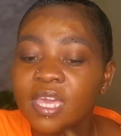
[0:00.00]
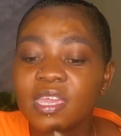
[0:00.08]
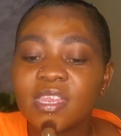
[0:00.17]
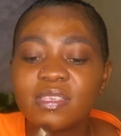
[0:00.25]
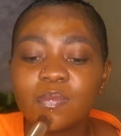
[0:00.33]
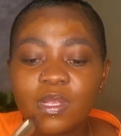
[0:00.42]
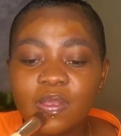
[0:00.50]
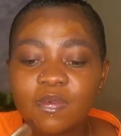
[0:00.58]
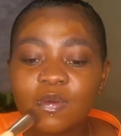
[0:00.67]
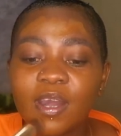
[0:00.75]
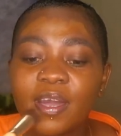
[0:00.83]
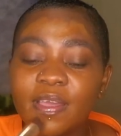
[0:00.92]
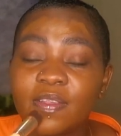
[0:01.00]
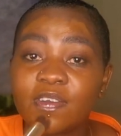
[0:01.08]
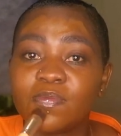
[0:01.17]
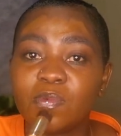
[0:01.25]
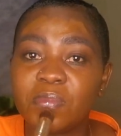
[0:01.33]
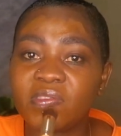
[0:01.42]
doesn't really require a lot
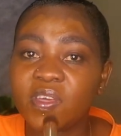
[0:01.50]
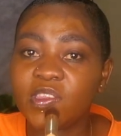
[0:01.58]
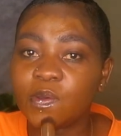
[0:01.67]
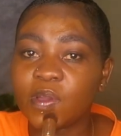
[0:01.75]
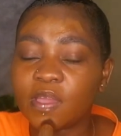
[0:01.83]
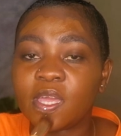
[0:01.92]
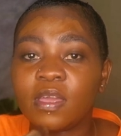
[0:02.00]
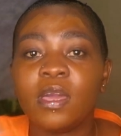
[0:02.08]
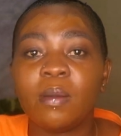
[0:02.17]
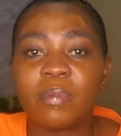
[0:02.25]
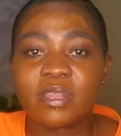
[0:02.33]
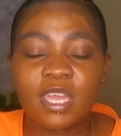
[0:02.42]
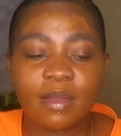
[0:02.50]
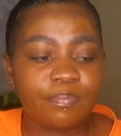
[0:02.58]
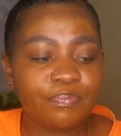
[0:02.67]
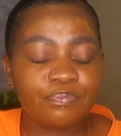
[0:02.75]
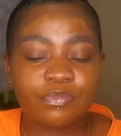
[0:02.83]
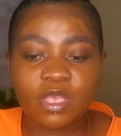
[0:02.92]
of movement anyway, but yeah,
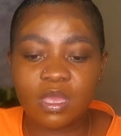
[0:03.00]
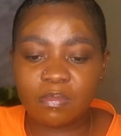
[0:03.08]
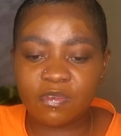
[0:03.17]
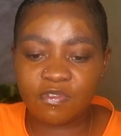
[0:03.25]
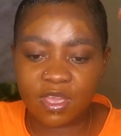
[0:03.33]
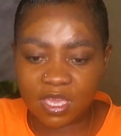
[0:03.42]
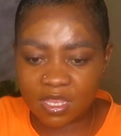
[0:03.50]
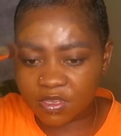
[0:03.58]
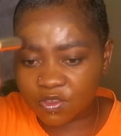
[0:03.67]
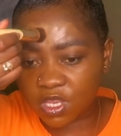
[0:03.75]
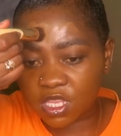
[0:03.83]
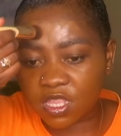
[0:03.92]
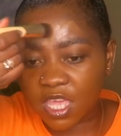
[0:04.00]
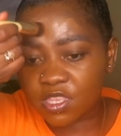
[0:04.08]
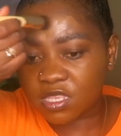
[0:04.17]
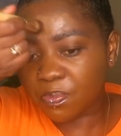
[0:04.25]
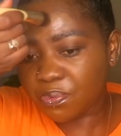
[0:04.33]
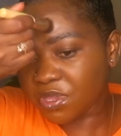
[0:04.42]
before I get distracted, there
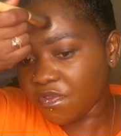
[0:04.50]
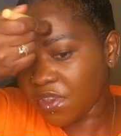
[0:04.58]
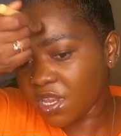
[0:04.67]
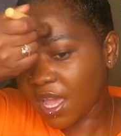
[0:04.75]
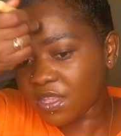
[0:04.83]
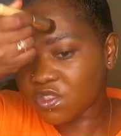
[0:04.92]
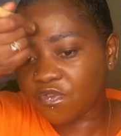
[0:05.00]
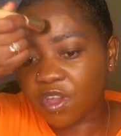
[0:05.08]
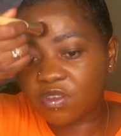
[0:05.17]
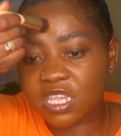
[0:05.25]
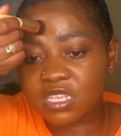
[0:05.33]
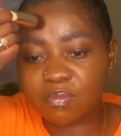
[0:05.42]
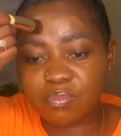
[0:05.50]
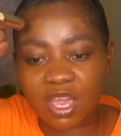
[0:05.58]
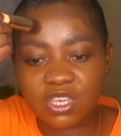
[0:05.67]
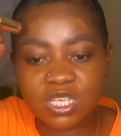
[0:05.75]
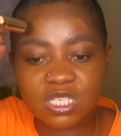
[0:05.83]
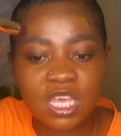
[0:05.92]
are different kinds of foundation
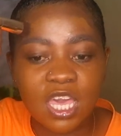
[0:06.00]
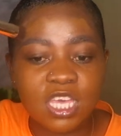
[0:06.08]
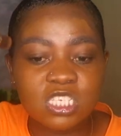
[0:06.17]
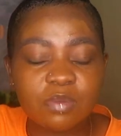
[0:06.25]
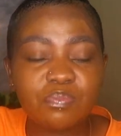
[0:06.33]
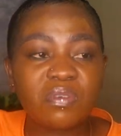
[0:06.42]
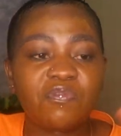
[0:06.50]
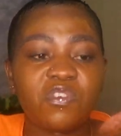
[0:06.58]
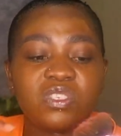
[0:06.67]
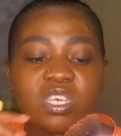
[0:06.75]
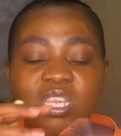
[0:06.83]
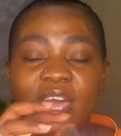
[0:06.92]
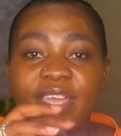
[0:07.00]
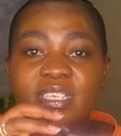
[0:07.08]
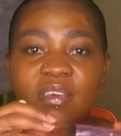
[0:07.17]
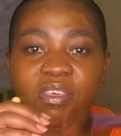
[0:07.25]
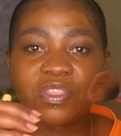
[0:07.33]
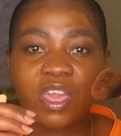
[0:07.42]
brushes. She prefers a nice,
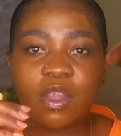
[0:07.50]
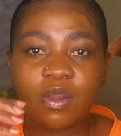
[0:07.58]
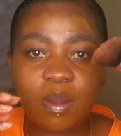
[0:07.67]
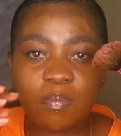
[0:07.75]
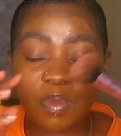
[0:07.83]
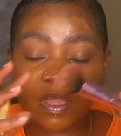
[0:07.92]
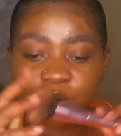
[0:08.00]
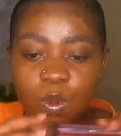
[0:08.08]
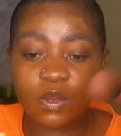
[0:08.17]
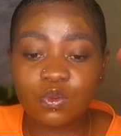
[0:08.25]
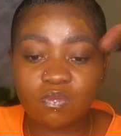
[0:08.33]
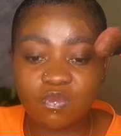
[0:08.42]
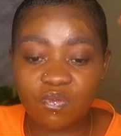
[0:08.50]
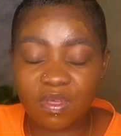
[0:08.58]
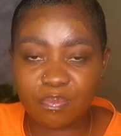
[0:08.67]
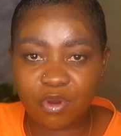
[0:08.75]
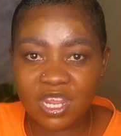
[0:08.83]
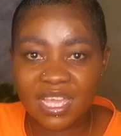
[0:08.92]
thick, compact one to move the
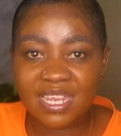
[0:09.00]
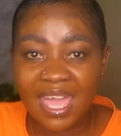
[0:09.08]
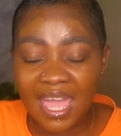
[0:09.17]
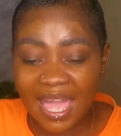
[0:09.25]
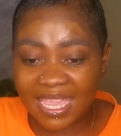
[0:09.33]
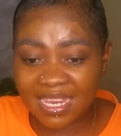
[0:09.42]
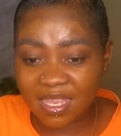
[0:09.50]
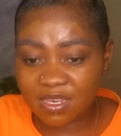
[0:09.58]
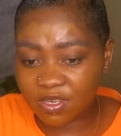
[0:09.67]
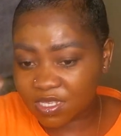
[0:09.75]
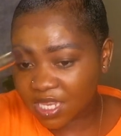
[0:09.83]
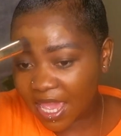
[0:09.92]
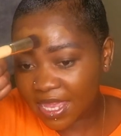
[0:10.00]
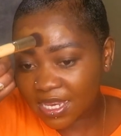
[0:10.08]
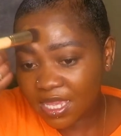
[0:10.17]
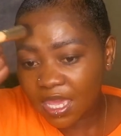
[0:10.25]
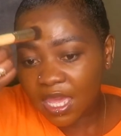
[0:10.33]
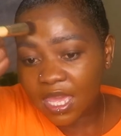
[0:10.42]
product. I can
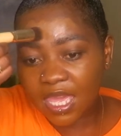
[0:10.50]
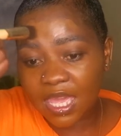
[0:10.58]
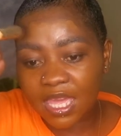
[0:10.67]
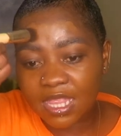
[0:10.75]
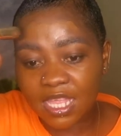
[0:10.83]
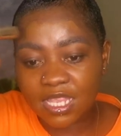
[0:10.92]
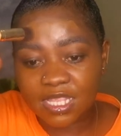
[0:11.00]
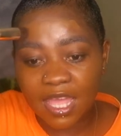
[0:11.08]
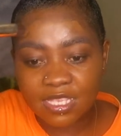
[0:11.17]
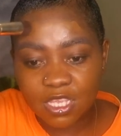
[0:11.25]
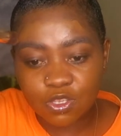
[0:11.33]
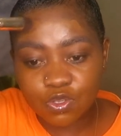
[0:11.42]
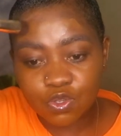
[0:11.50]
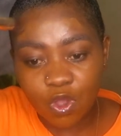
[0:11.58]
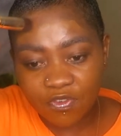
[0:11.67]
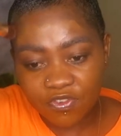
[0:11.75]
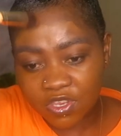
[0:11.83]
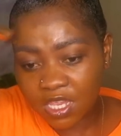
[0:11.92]
understand, and that is nice and
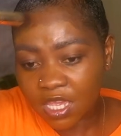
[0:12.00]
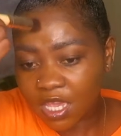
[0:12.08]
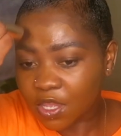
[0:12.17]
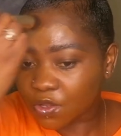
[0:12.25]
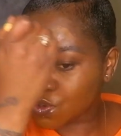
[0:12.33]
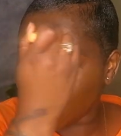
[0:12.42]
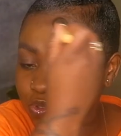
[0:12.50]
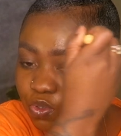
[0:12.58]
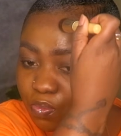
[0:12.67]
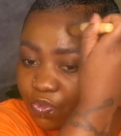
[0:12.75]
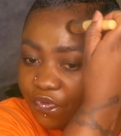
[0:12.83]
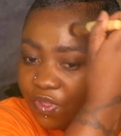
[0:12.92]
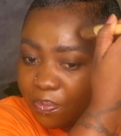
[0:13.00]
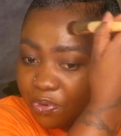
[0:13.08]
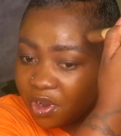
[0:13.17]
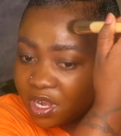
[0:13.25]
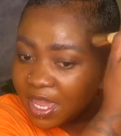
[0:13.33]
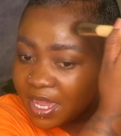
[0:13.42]
soft to also move the
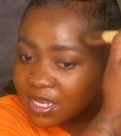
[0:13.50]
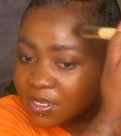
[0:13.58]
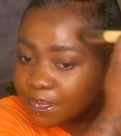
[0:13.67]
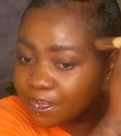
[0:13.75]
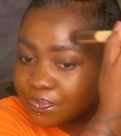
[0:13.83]
product.